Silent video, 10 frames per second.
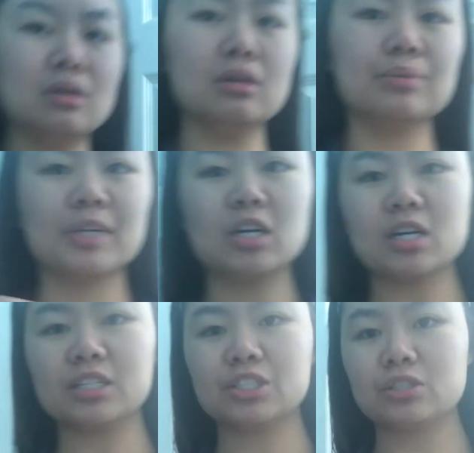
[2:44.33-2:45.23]
Oh my
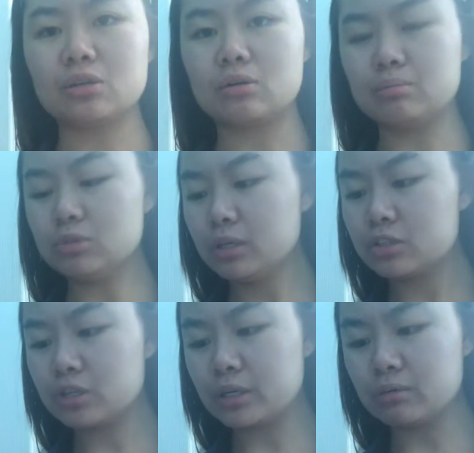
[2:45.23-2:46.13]
gosh, so I'm like
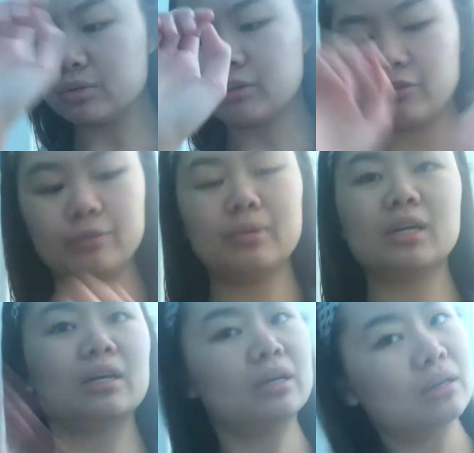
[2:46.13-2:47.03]
trying to look for my